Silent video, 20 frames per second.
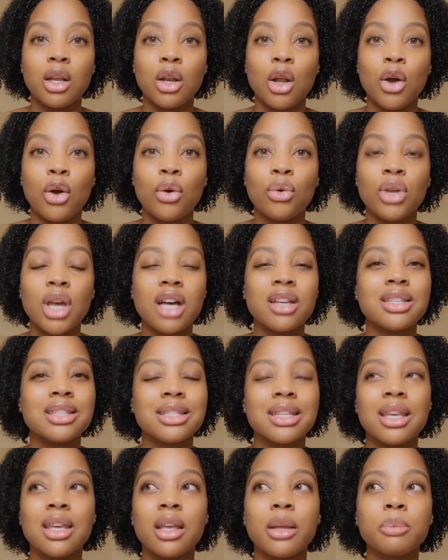You know, y'all
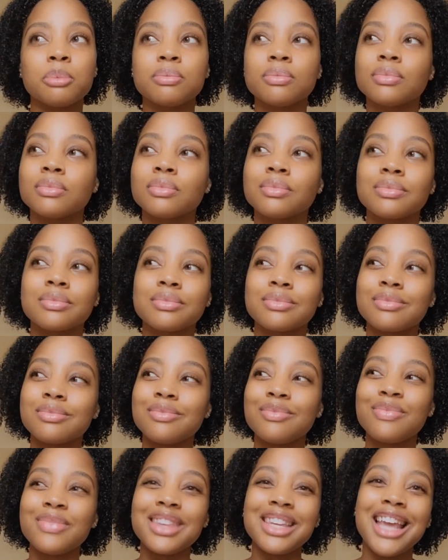see
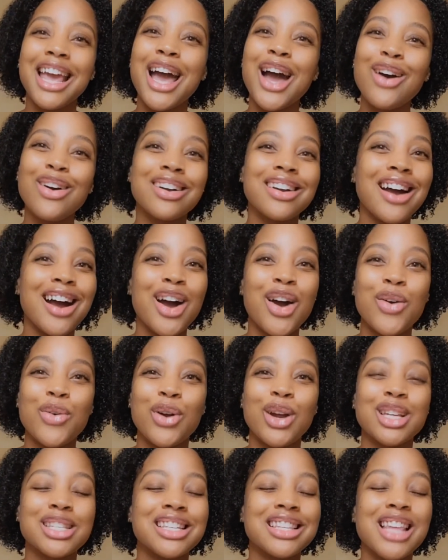how God
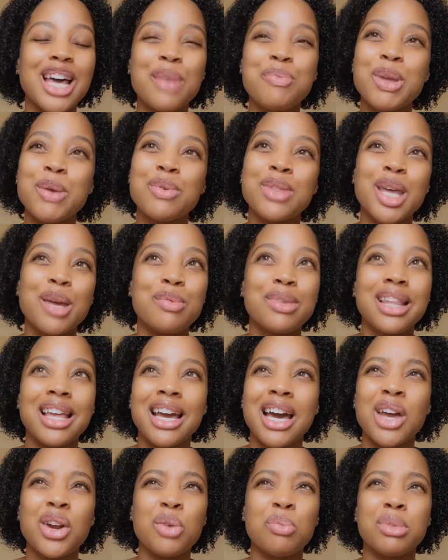works. A lot of people they be
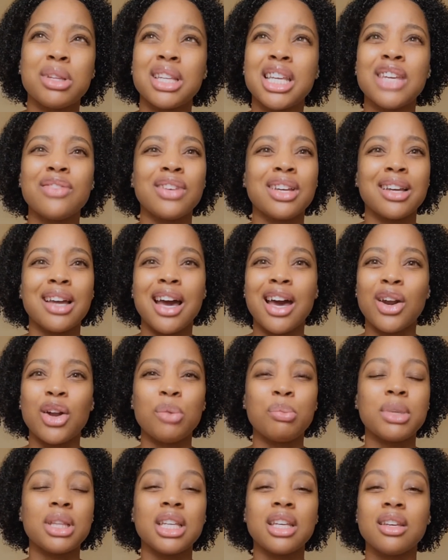like, I don't believe in God. I
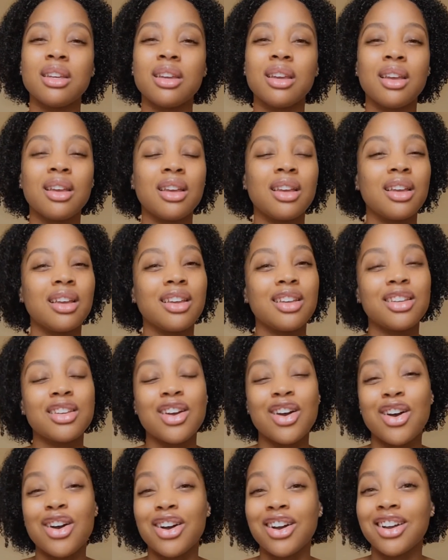don't believe.
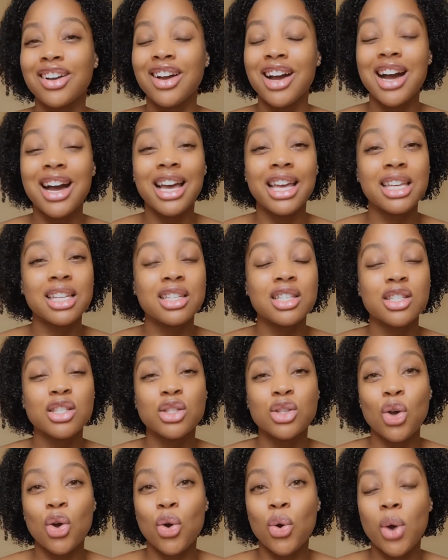Y'all, God is
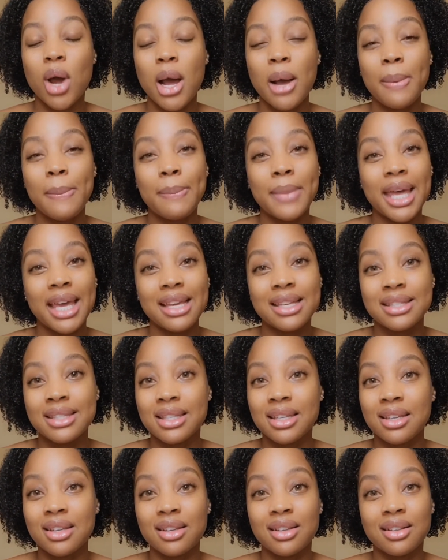so amazing.
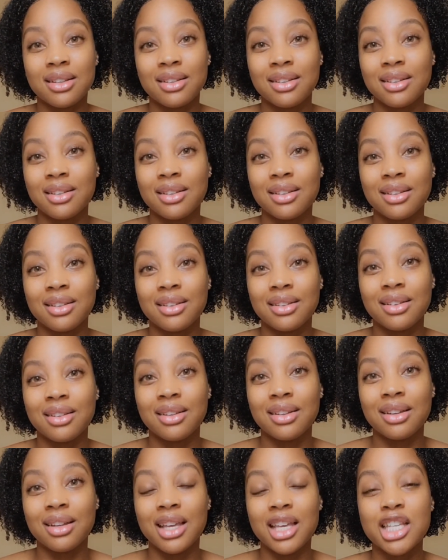
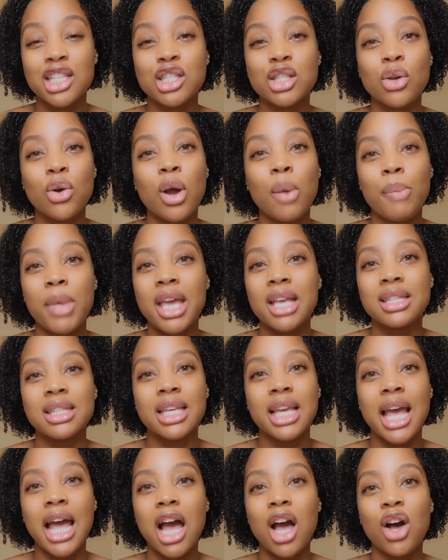He's so amazing
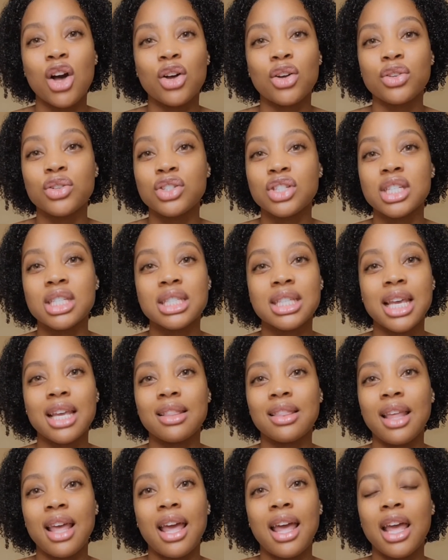how just
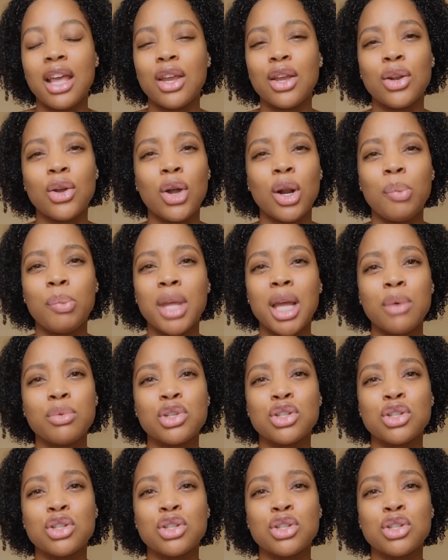like that. You know what I mean?